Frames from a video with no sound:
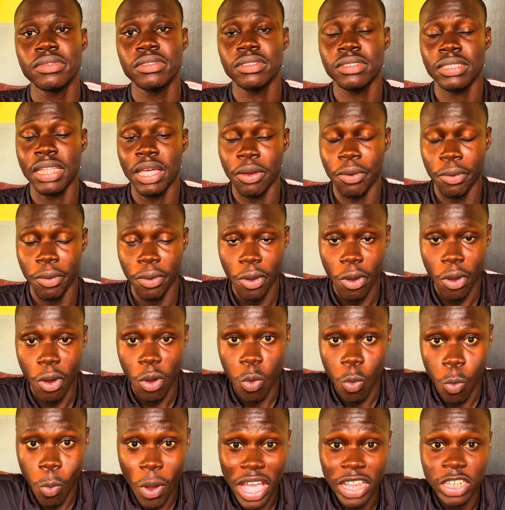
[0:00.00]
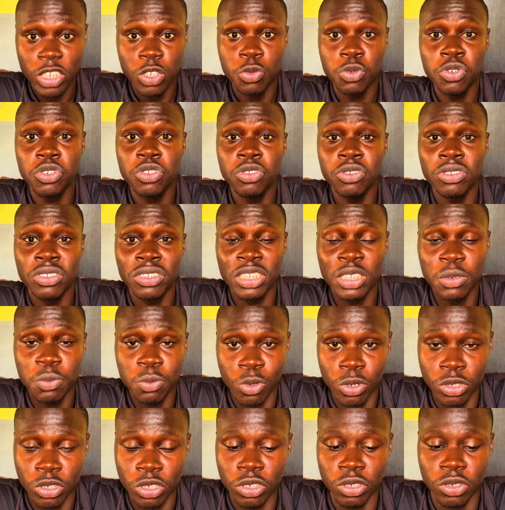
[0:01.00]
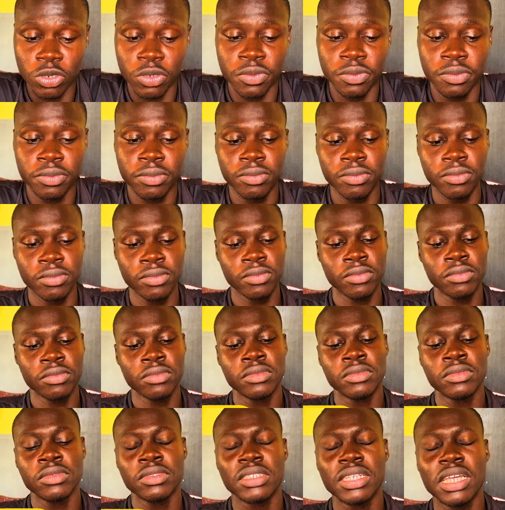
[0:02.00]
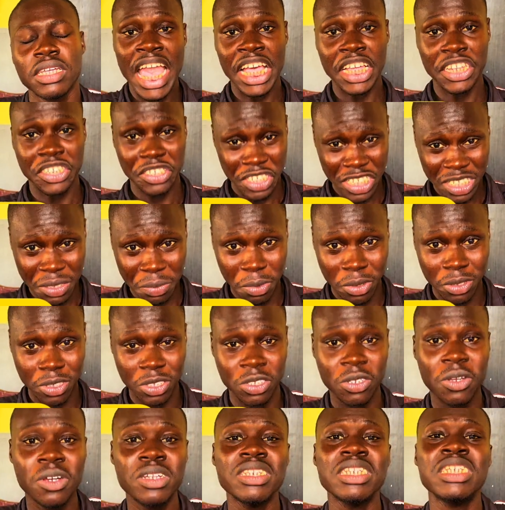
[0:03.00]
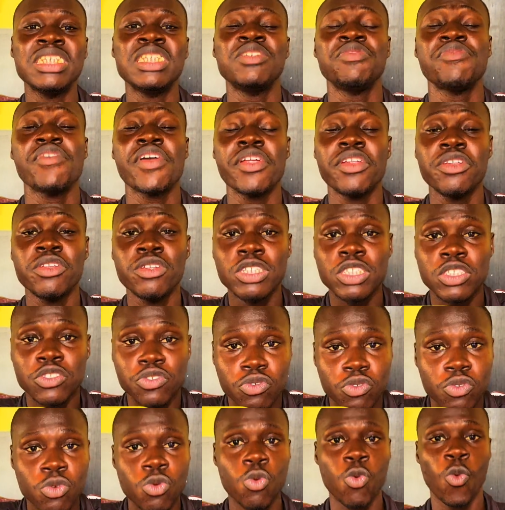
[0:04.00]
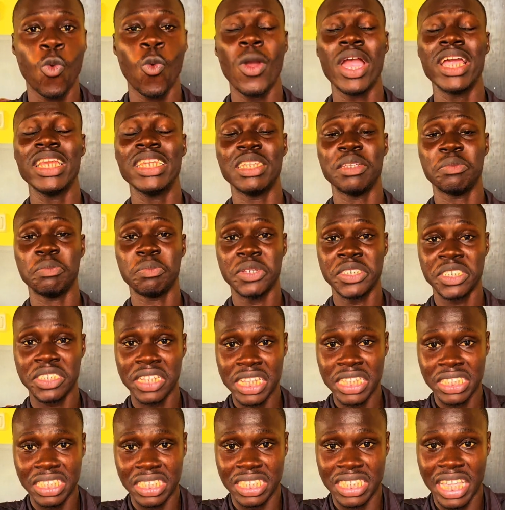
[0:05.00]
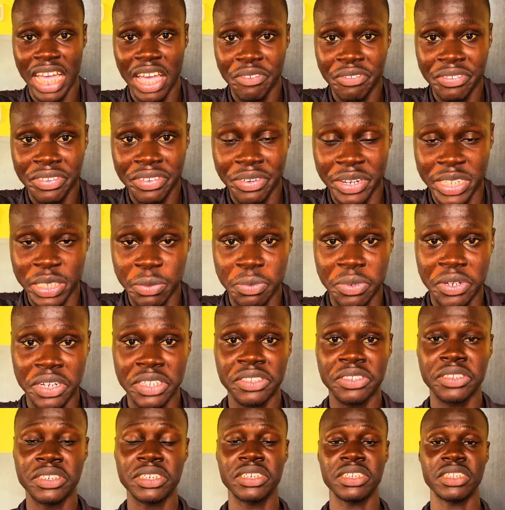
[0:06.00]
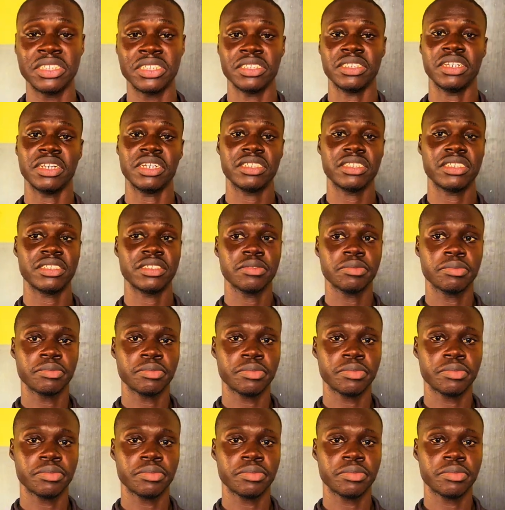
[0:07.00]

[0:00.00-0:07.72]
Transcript: Now, why do we use this position? This position is very useful when the patient is having respiratory distress.